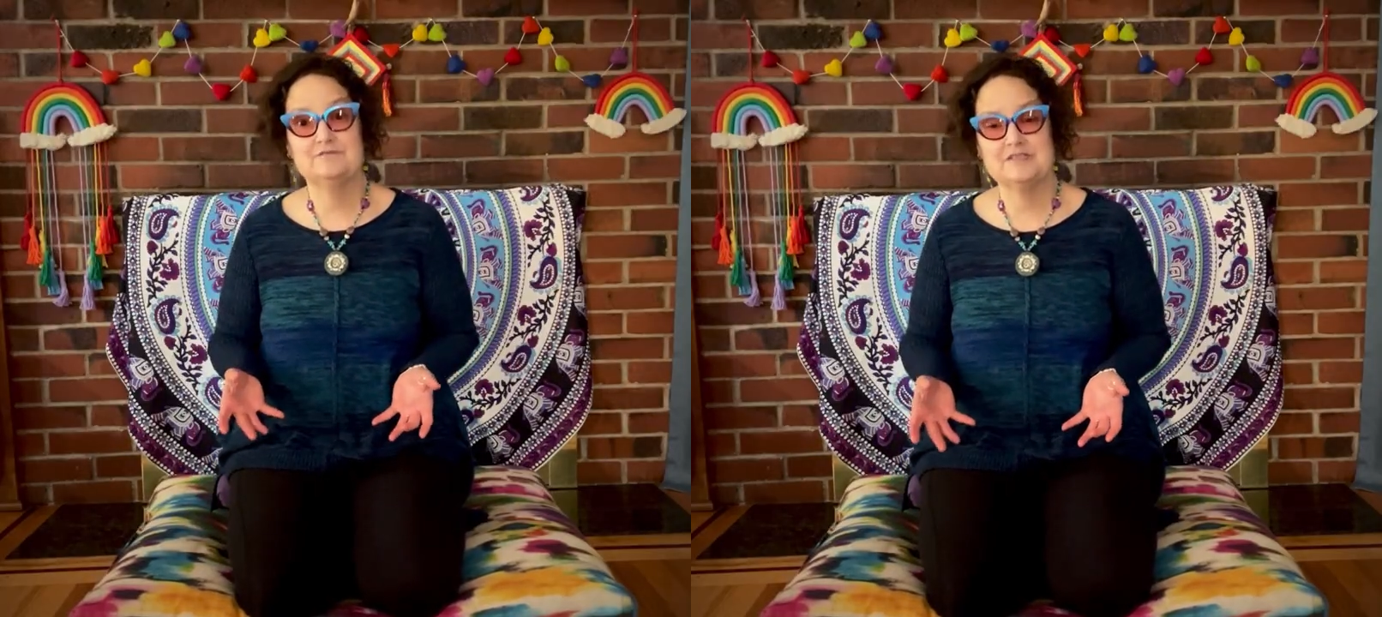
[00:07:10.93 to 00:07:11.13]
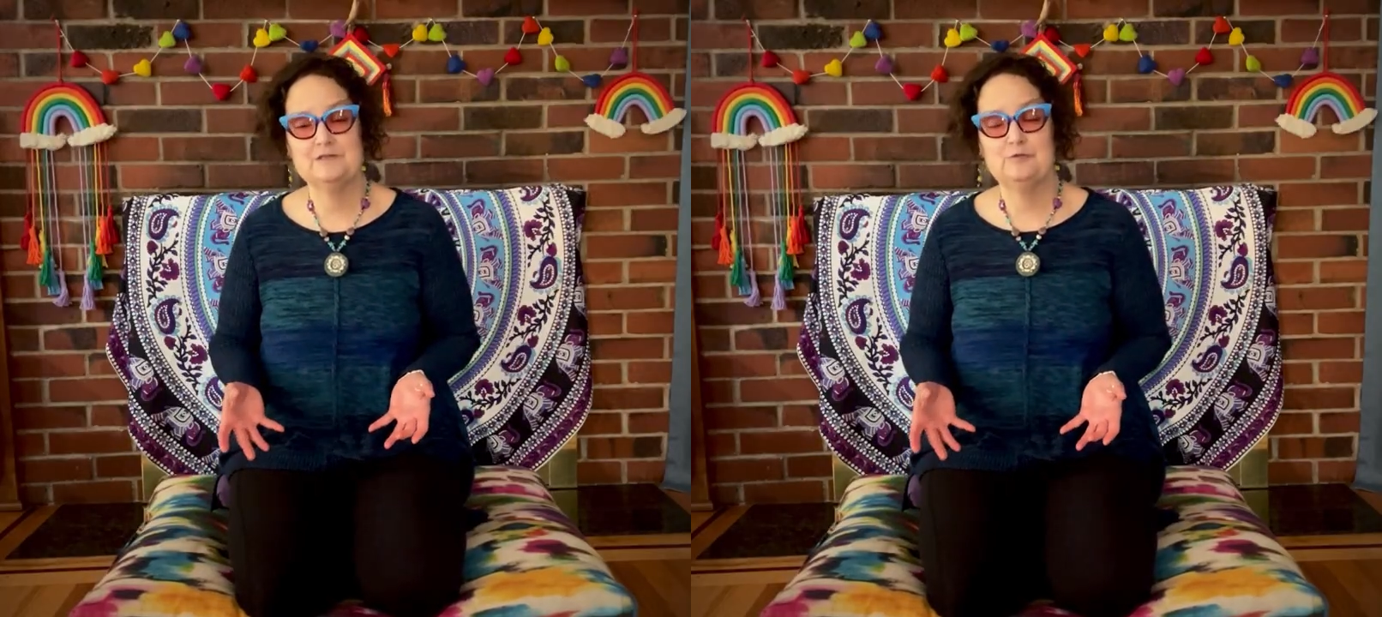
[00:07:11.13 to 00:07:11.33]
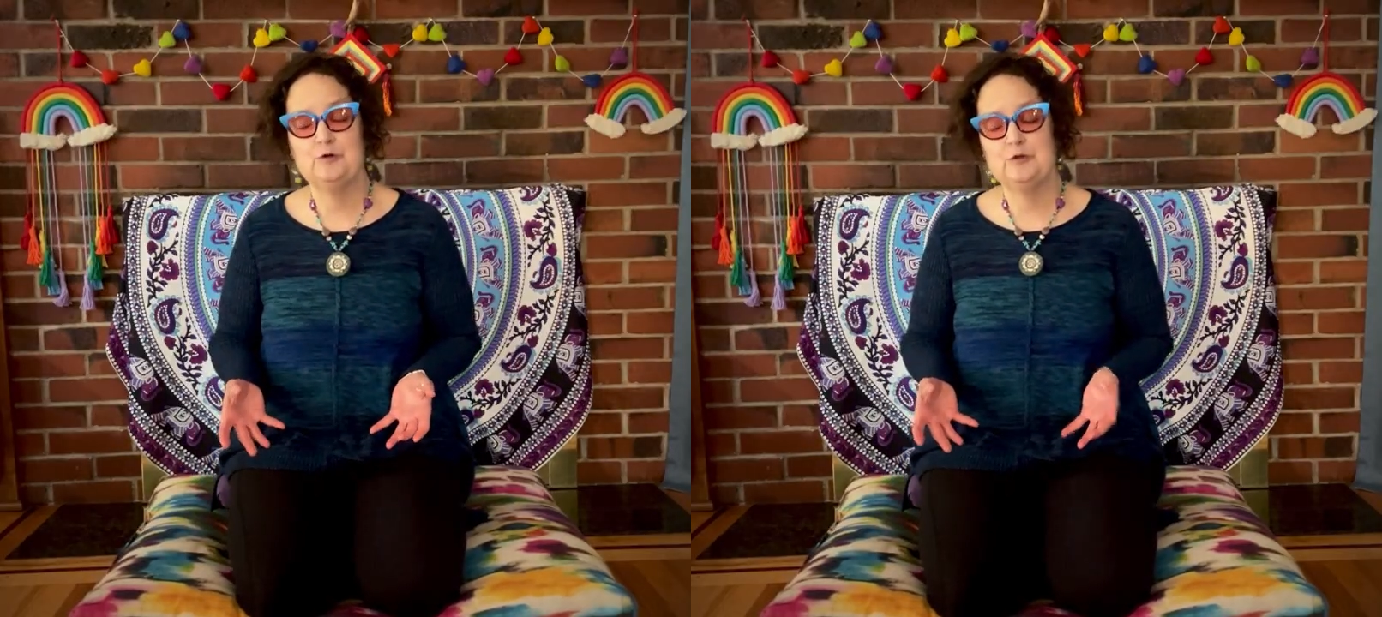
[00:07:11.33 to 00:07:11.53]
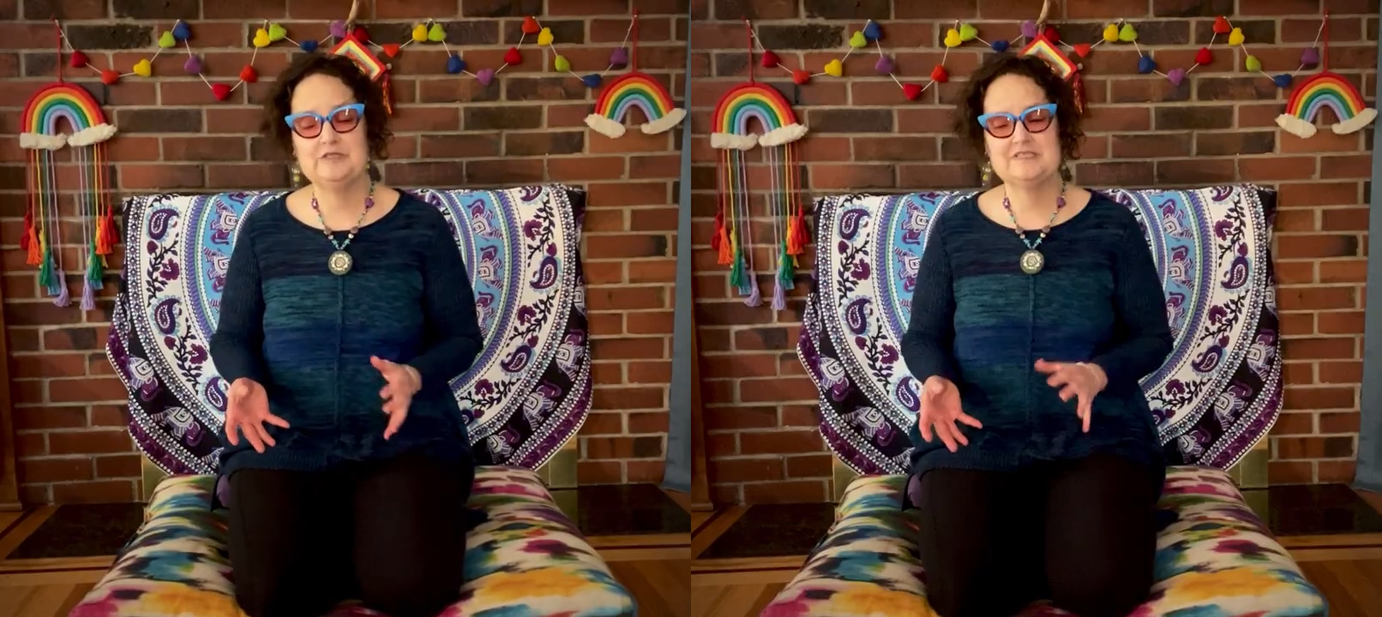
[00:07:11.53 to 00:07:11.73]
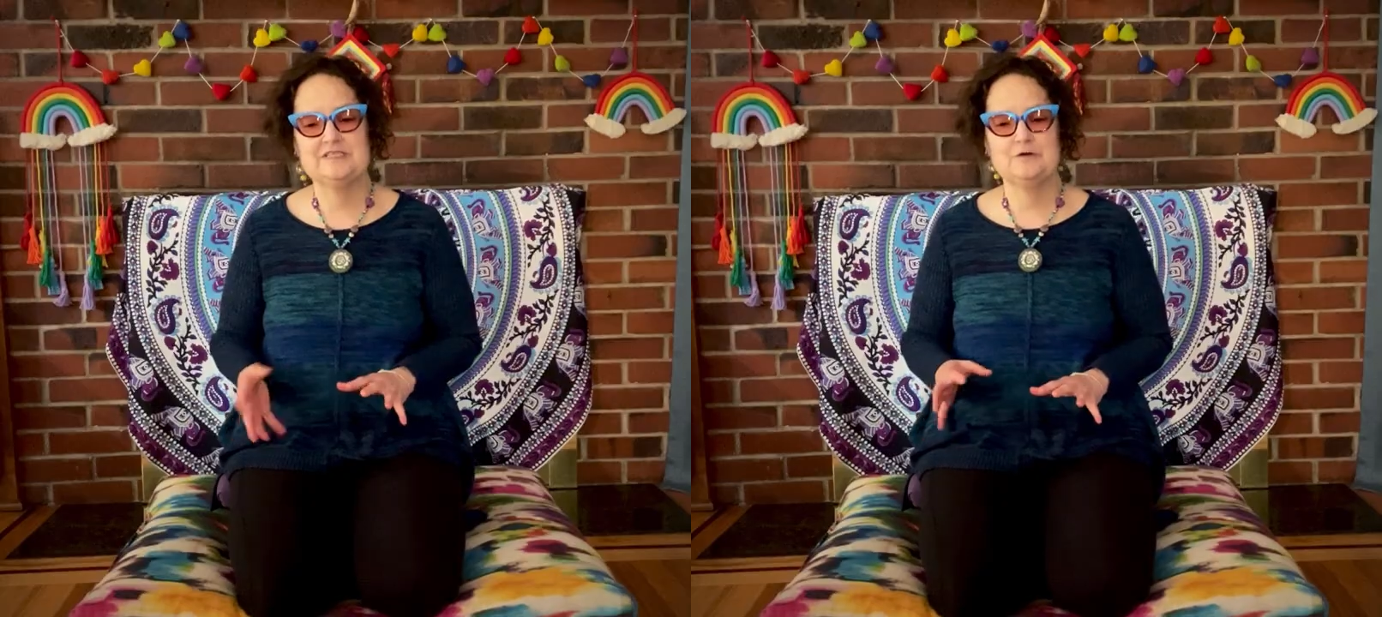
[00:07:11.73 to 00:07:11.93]
visible,
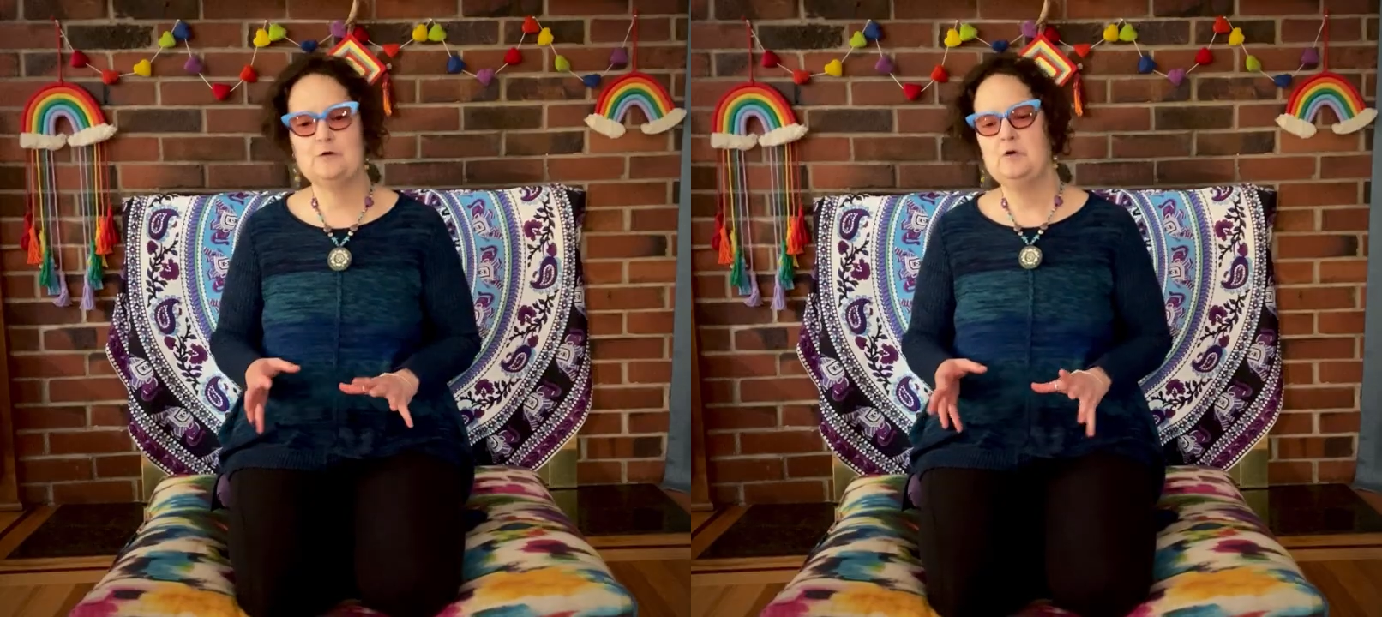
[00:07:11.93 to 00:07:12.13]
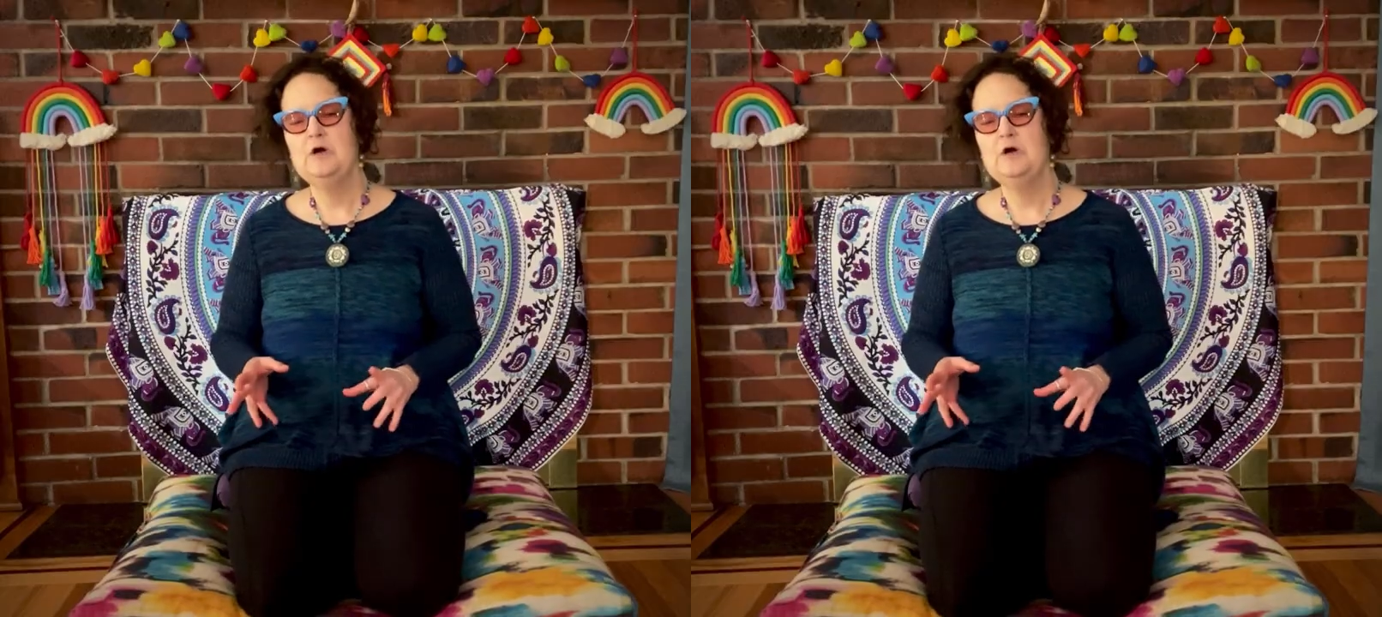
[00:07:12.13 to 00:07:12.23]
and so